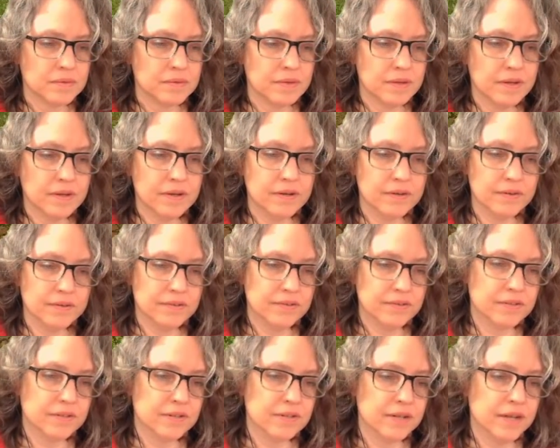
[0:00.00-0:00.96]
Oh,
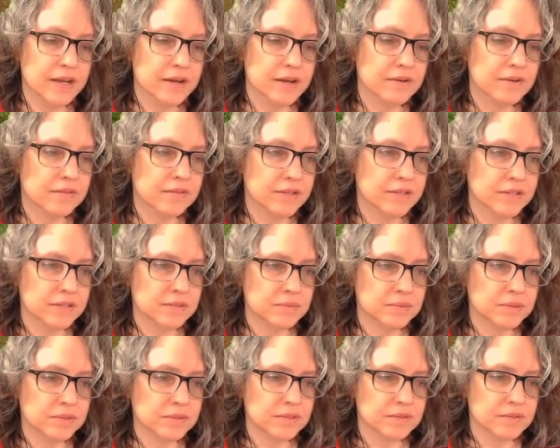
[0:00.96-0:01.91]
sure, now our
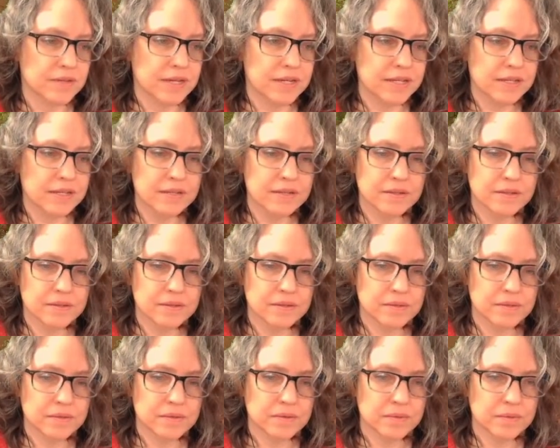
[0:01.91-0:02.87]
vegetables are ready.
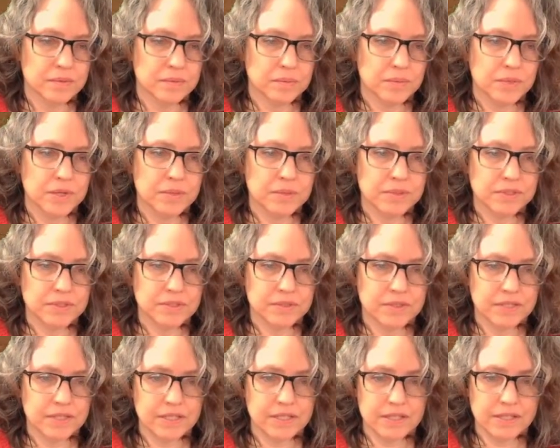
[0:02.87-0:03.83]
But I'm also
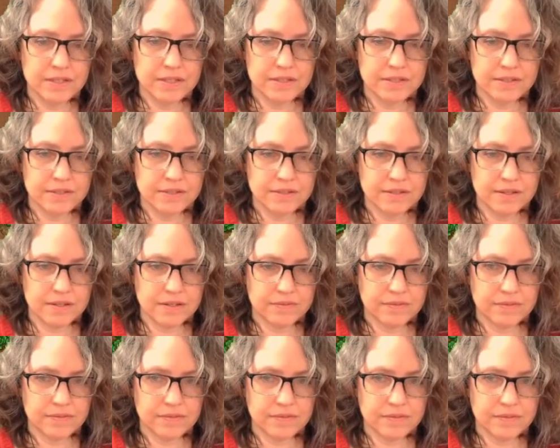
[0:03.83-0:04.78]
gonna get this stuff.